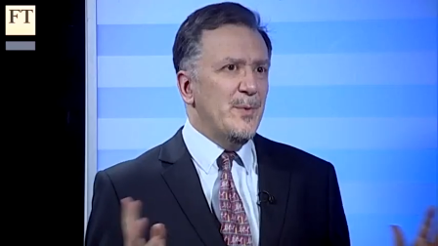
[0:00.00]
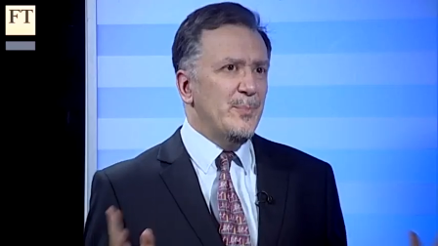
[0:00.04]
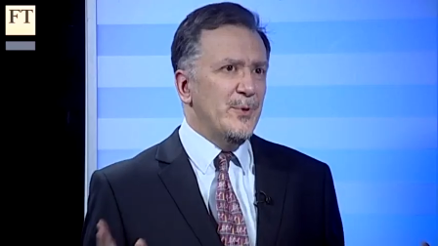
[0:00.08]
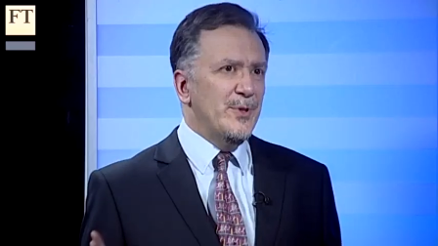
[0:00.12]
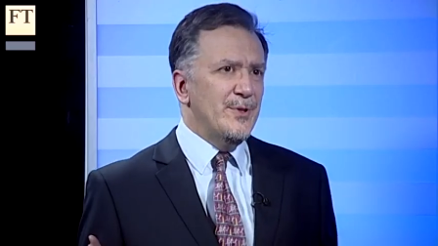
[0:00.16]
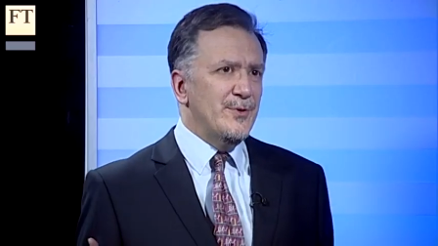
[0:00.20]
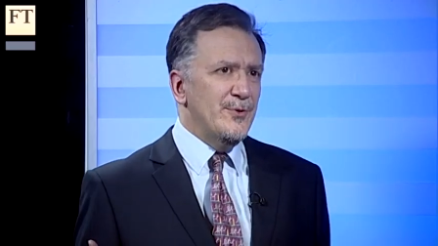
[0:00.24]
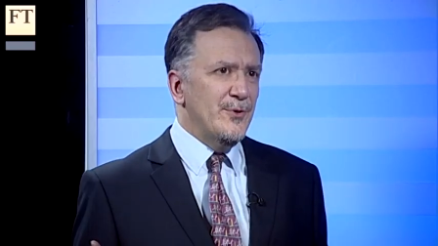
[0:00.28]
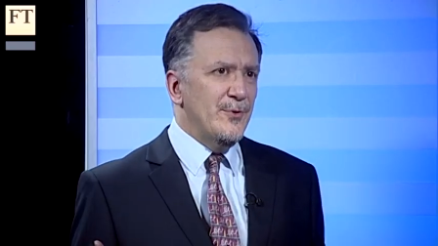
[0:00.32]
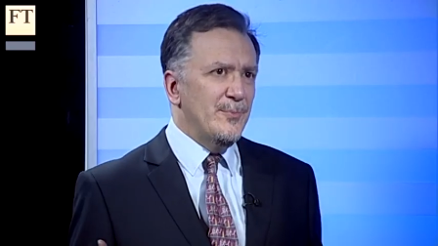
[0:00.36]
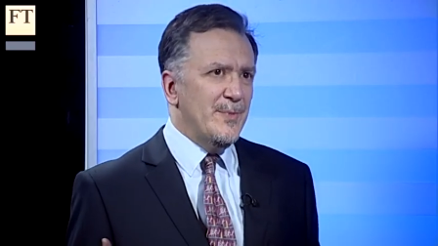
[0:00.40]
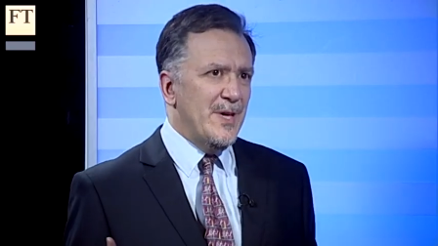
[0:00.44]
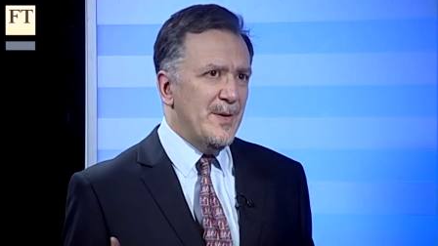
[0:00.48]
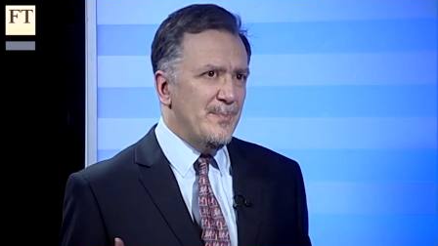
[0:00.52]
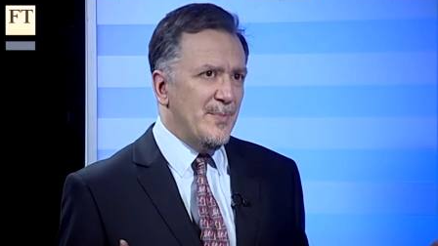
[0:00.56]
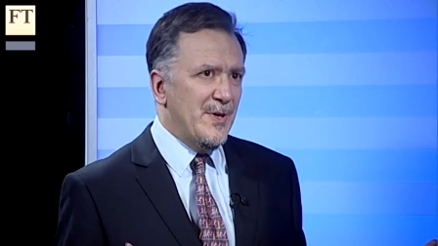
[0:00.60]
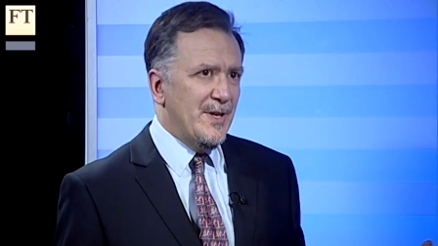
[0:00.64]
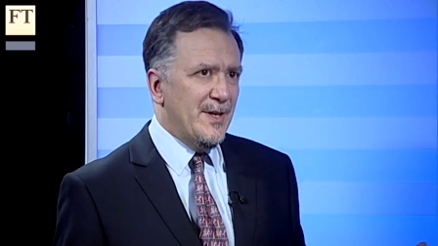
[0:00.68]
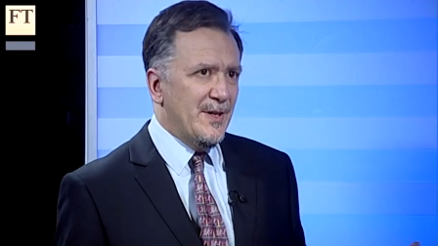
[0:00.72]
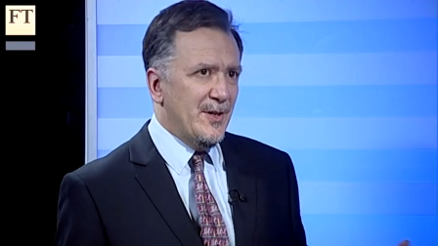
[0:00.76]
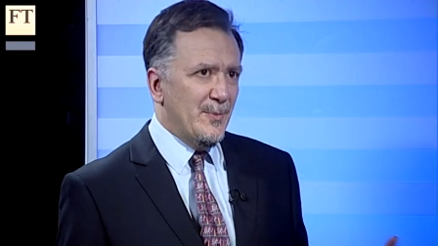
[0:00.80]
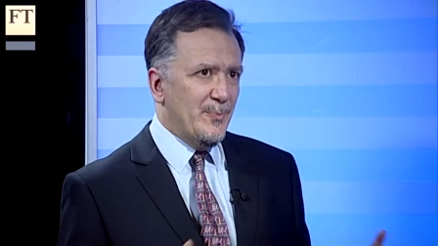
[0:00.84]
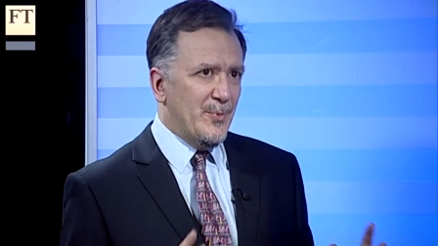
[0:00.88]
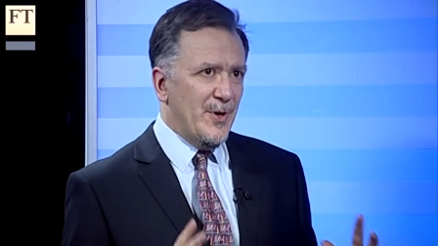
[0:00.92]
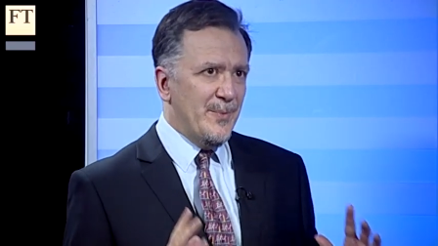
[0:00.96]
bubble talk might
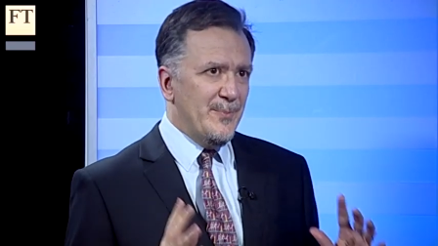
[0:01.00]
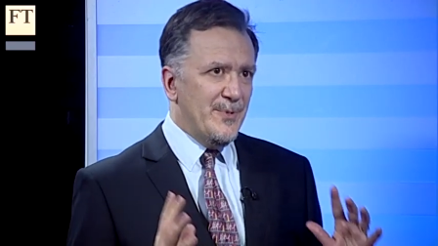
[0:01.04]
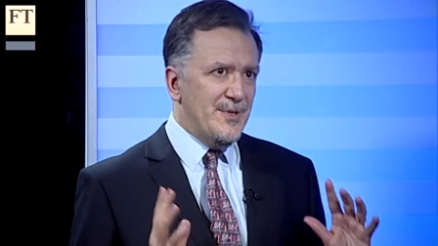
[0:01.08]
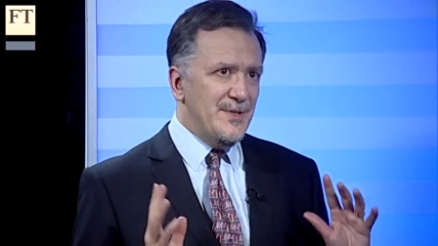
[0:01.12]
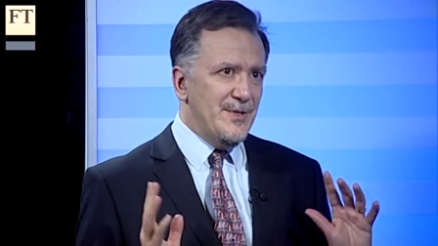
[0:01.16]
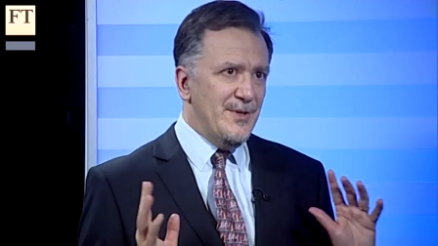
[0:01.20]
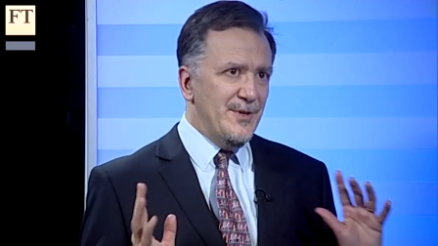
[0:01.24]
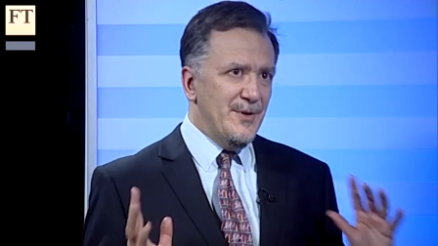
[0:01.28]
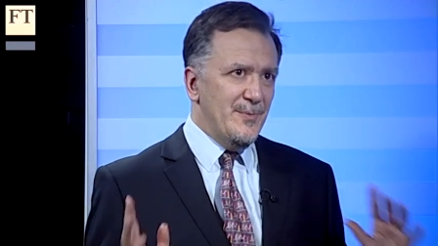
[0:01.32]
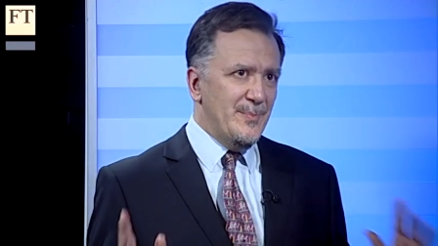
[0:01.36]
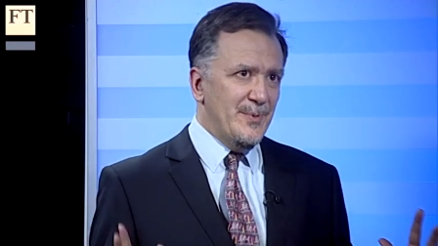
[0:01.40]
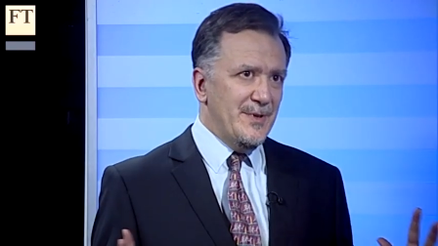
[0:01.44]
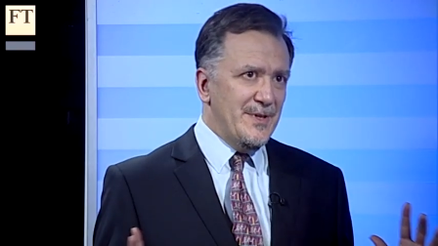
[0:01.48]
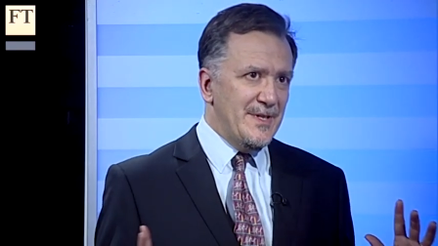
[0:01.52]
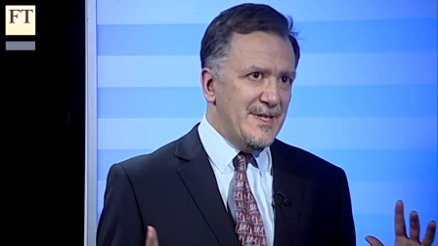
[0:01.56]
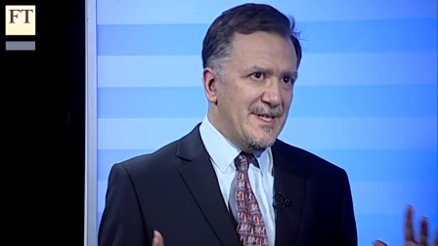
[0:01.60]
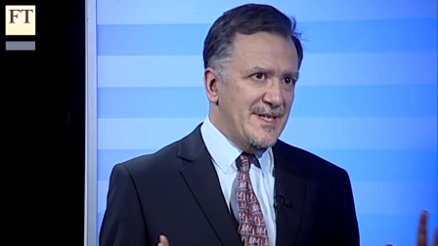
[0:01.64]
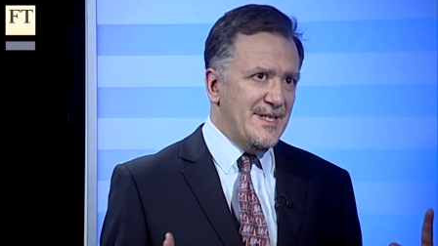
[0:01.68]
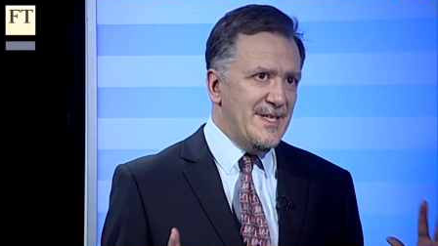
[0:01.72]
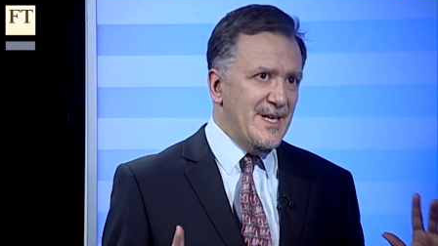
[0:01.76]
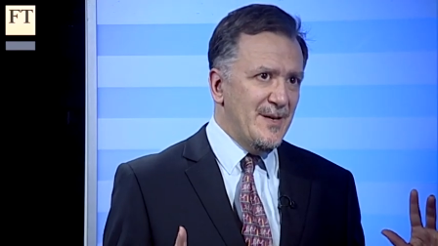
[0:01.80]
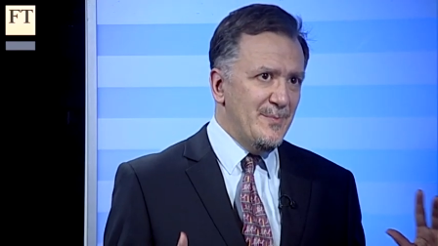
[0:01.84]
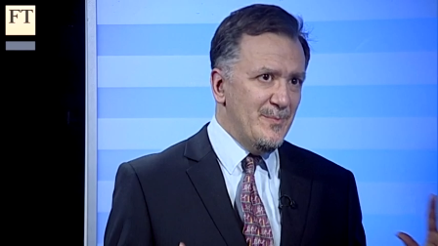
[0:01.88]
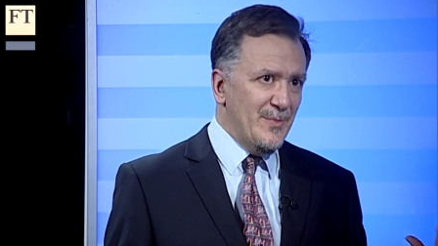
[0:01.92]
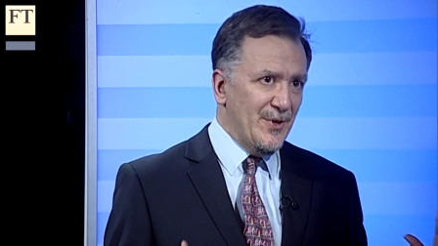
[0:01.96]
be a little premature, but I,
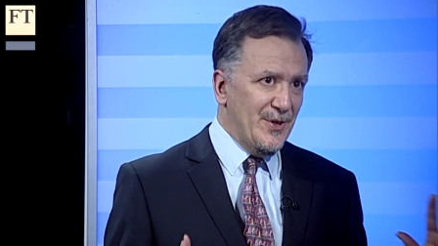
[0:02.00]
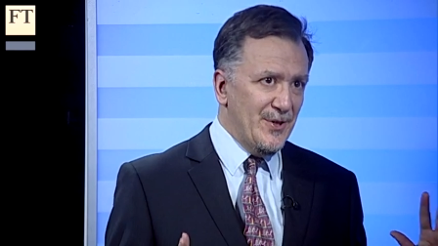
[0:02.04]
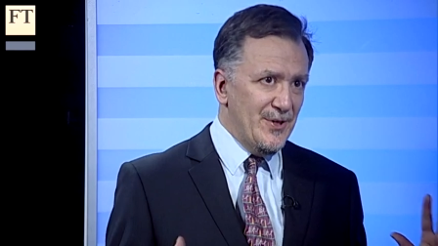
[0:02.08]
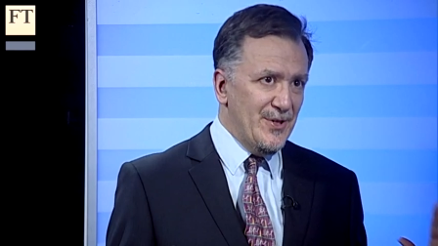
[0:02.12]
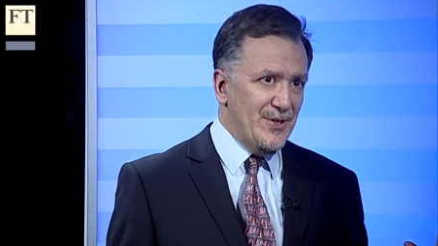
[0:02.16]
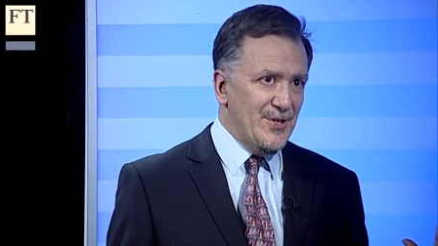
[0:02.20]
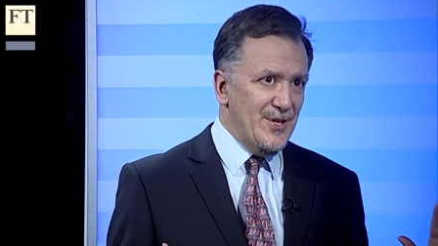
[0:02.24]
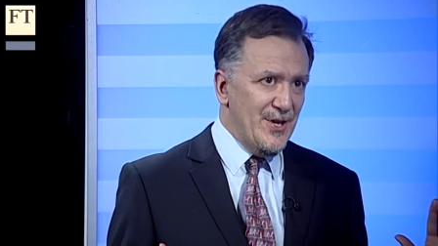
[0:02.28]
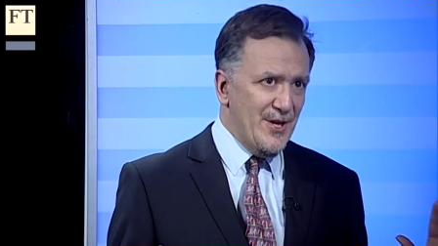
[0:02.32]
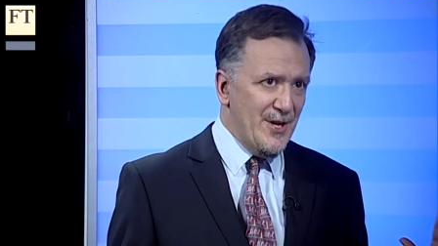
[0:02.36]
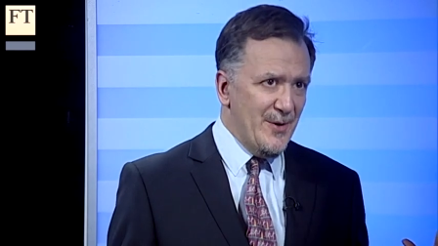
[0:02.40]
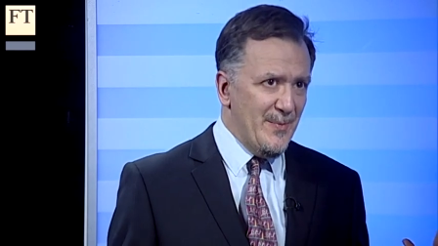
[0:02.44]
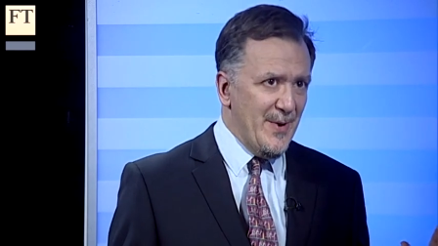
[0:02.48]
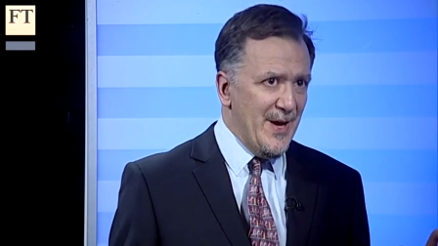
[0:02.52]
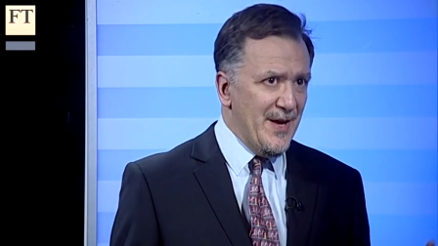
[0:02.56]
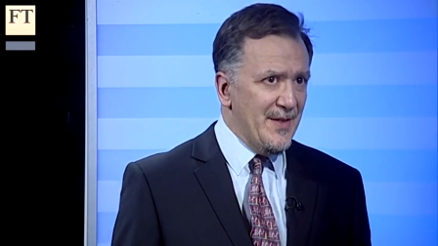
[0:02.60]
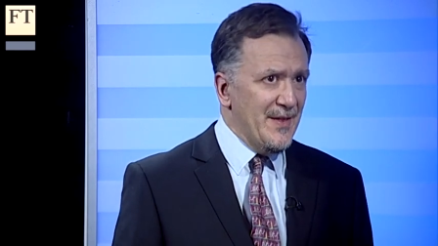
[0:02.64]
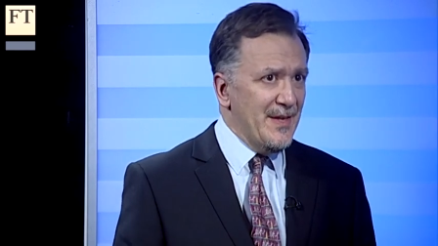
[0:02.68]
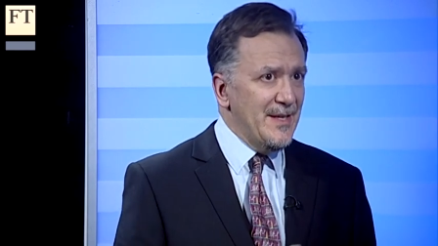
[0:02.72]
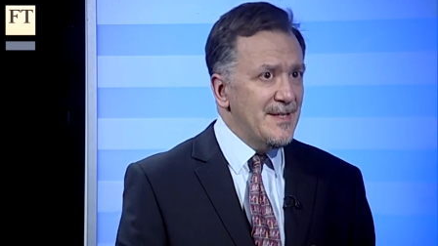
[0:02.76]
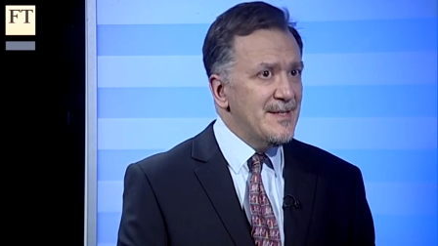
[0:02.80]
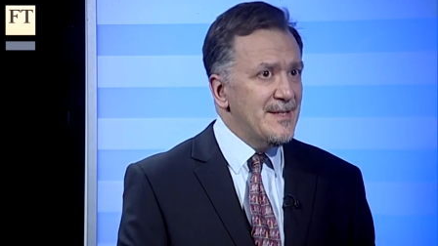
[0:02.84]
some concern about